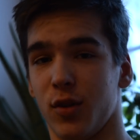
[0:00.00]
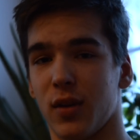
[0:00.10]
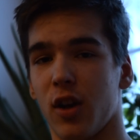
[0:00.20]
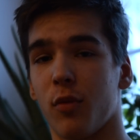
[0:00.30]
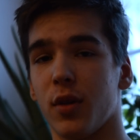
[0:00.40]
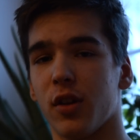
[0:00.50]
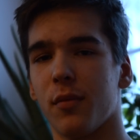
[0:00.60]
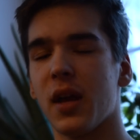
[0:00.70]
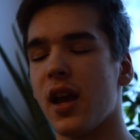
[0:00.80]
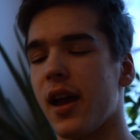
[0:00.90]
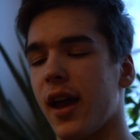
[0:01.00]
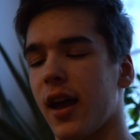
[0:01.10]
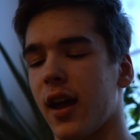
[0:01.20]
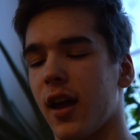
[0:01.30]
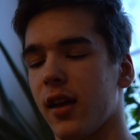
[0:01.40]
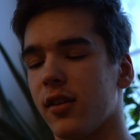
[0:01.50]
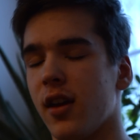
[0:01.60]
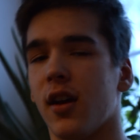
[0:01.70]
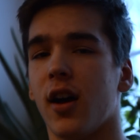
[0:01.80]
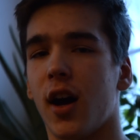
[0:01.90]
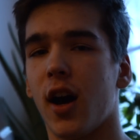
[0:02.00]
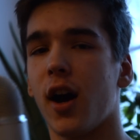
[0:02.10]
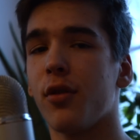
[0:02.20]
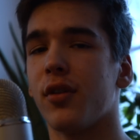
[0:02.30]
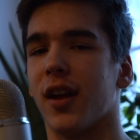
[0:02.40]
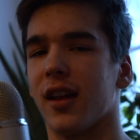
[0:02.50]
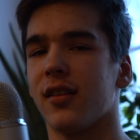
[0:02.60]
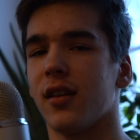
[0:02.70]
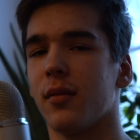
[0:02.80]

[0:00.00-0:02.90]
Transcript: when I upload them. And other than that,